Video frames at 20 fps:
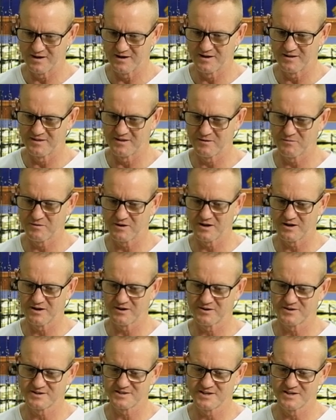And there we go,
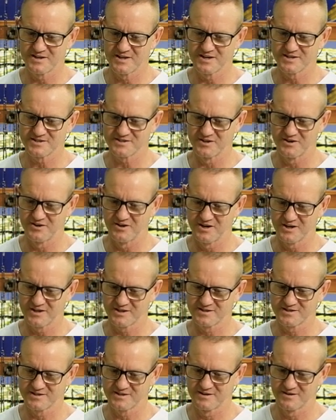you can see there's the
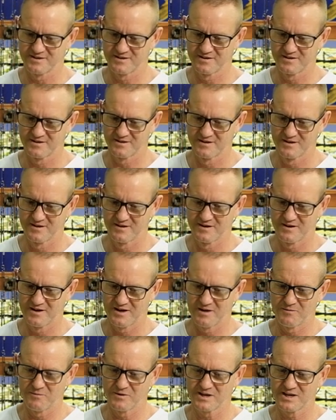knots,
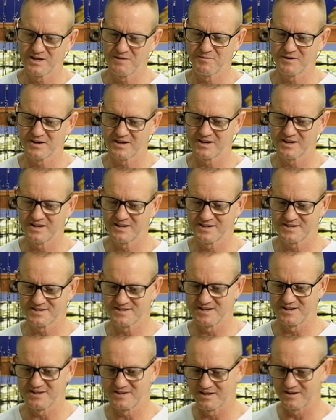and we're keeping it in the
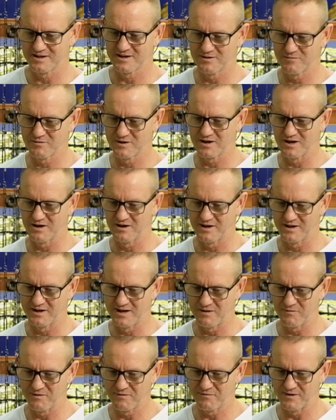center. Here we go, and
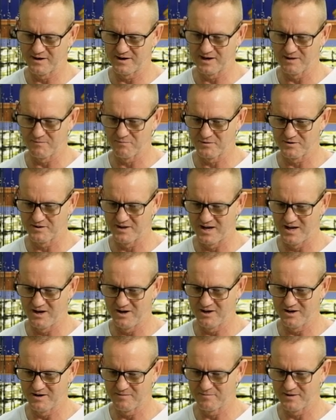now we fill it up with
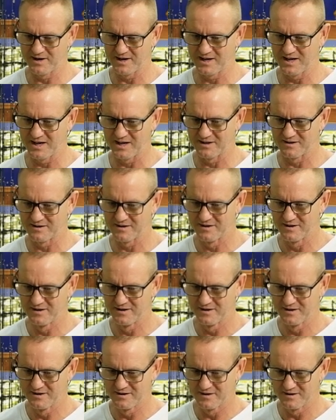nylon, but again
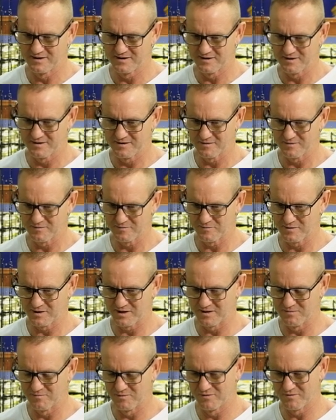we're
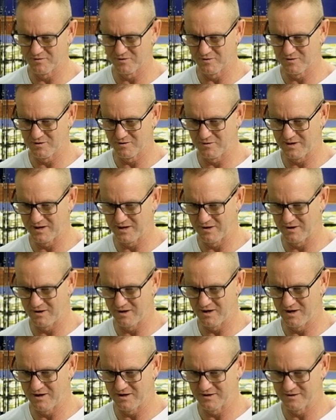going to move it all the way
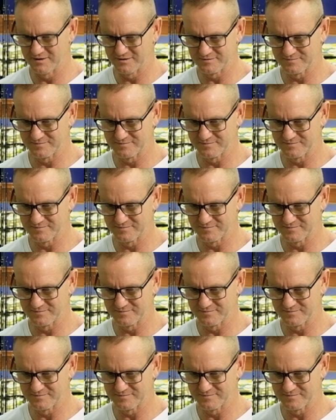along